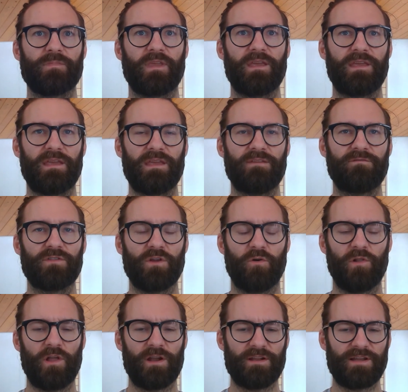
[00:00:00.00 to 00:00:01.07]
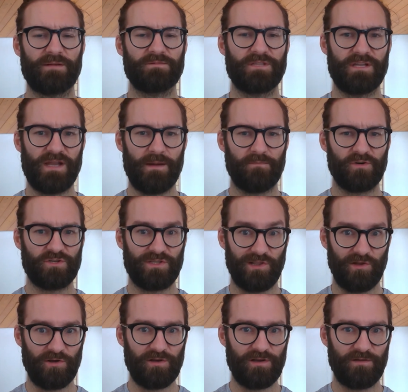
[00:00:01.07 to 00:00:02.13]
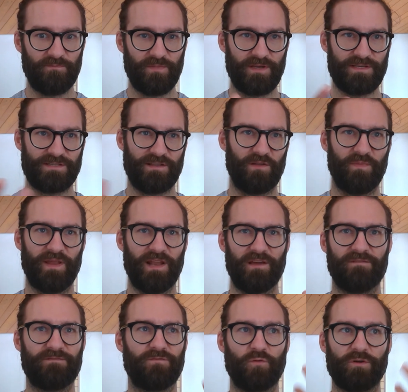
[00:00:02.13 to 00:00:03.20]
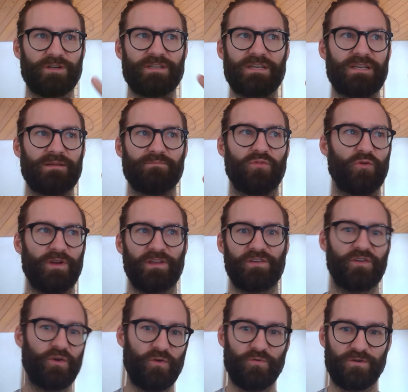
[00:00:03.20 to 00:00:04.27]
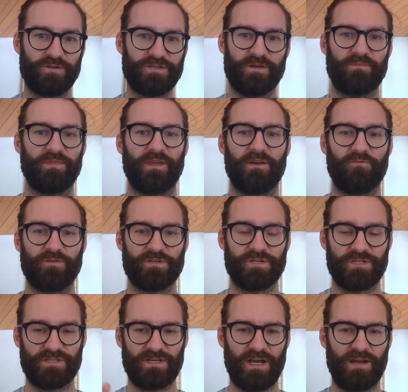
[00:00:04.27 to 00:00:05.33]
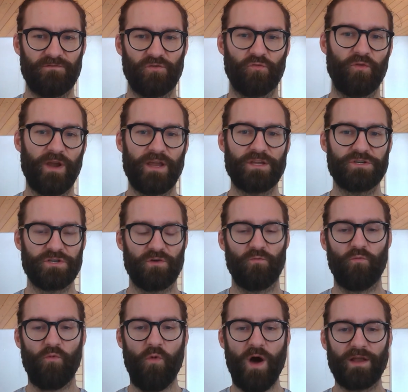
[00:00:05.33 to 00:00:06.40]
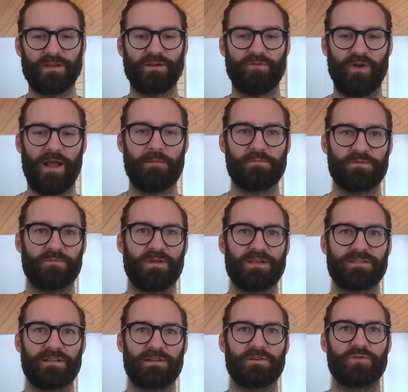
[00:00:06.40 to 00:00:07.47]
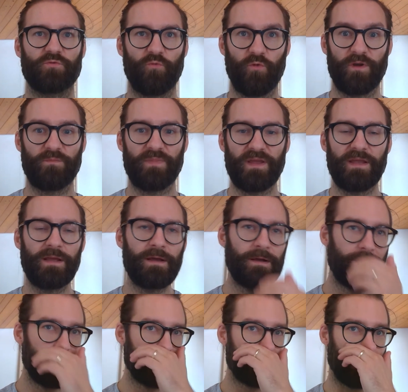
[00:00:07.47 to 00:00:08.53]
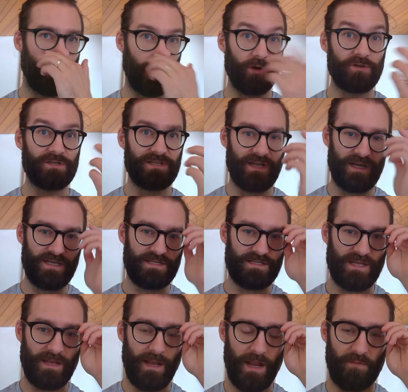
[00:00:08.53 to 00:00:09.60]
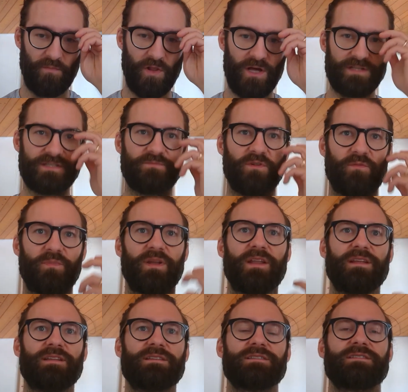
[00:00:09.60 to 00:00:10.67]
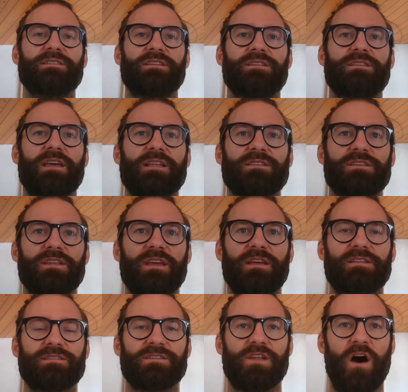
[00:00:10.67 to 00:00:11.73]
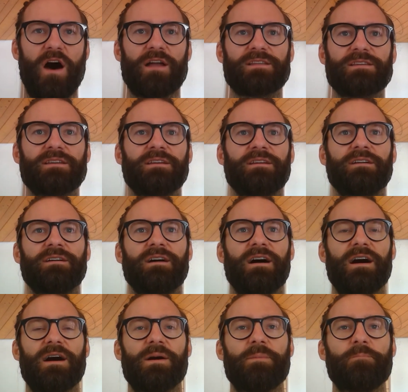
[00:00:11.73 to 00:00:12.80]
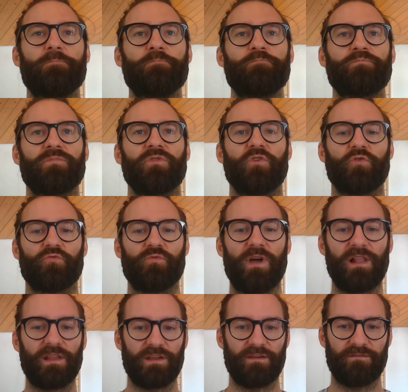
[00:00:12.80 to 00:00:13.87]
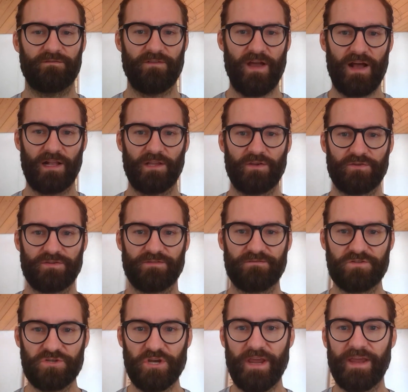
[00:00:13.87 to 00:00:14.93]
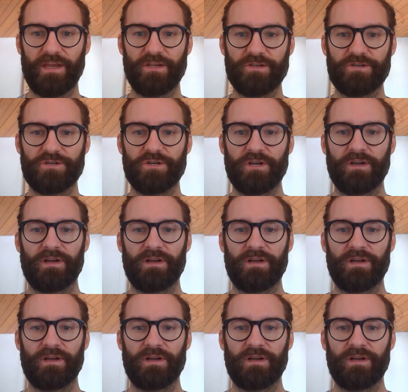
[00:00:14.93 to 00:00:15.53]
Even though a lot of times the numbers look, because they'll be like 14.2 or something, which is kind of a range on what grams per deciliters would be. So it looks nice and implausible, but it's not. The relative values of change.